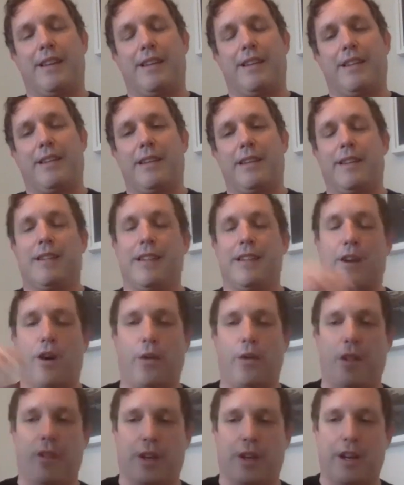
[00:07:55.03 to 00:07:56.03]
in you
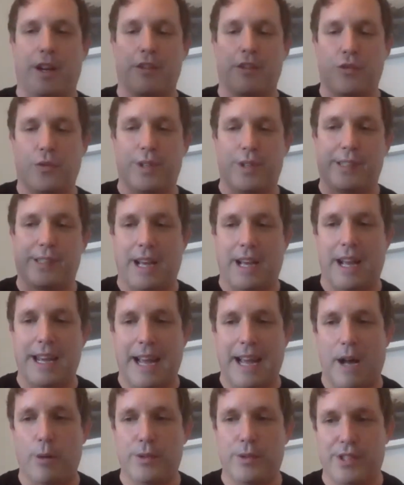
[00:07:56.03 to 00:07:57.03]
know the countryside
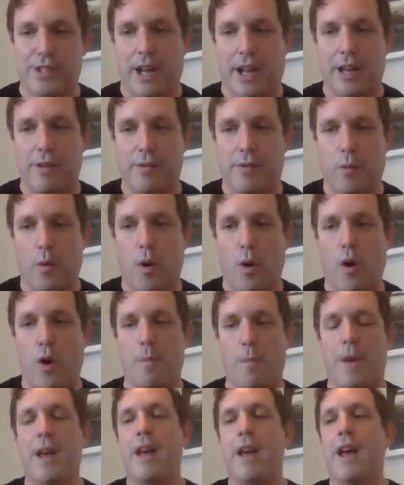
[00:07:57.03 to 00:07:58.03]
outside of
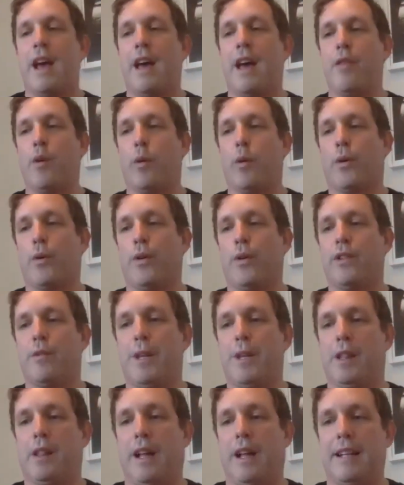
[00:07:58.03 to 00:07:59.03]
rome and there were going to
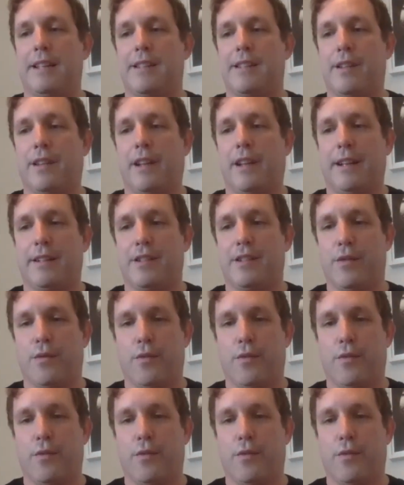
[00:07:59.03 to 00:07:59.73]
be lots and lots of